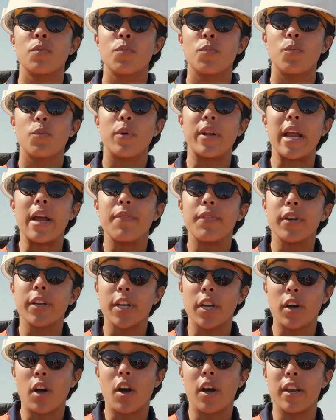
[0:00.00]
Whenever
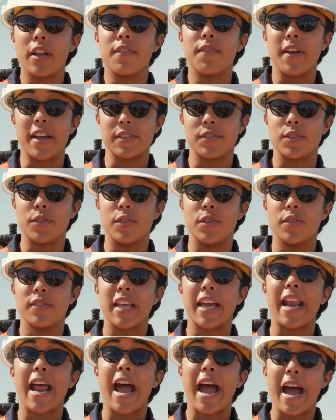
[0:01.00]
you're on a vessel
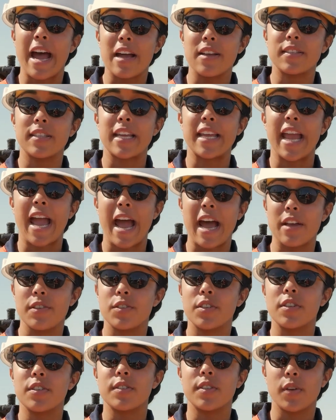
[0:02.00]
that has a
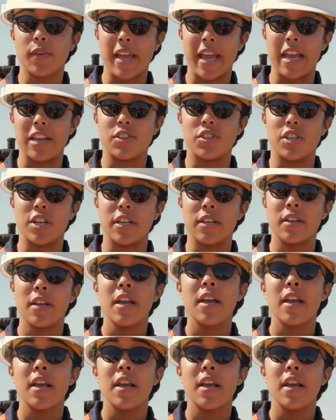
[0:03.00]
hazardous location,